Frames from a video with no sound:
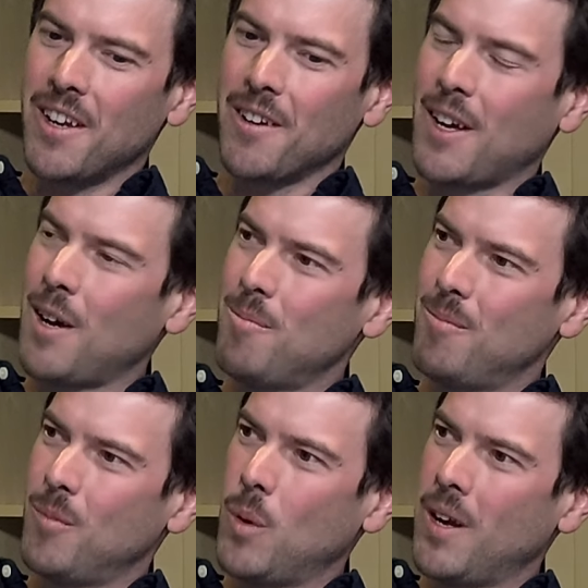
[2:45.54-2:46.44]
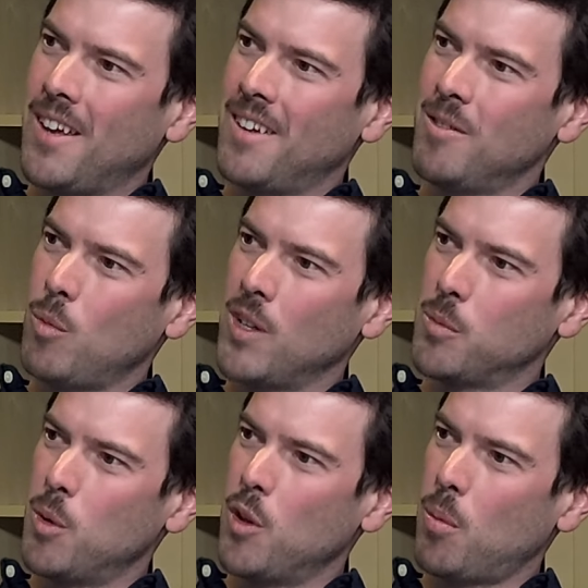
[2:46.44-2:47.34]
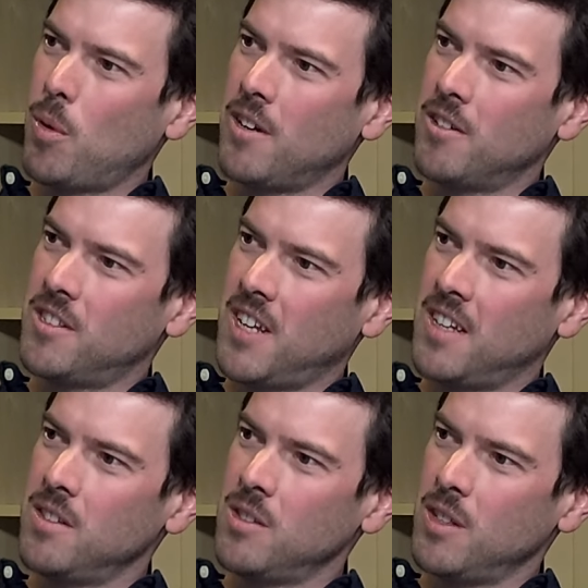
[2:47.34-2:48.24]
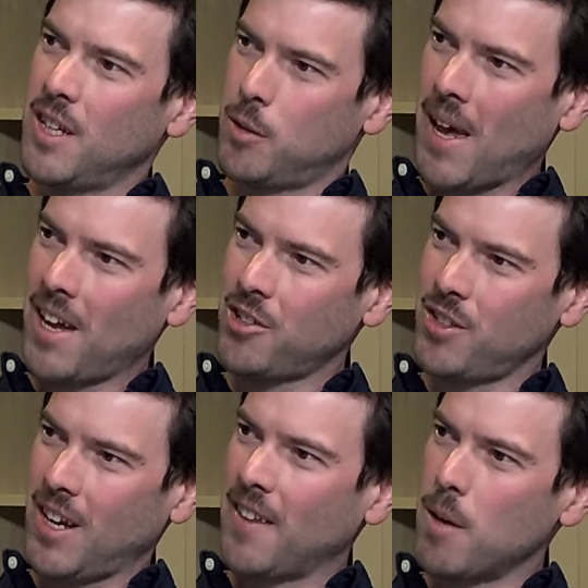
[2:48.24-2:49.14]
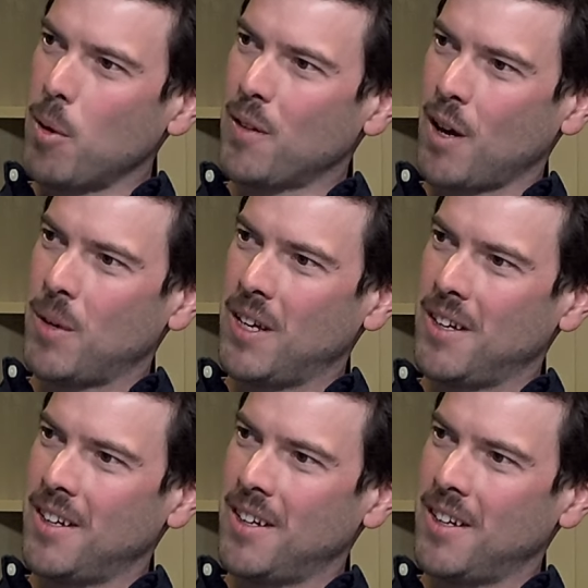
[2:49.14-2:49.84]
Cup where one smooth operator is 10s, he gets bashed, and they both come here.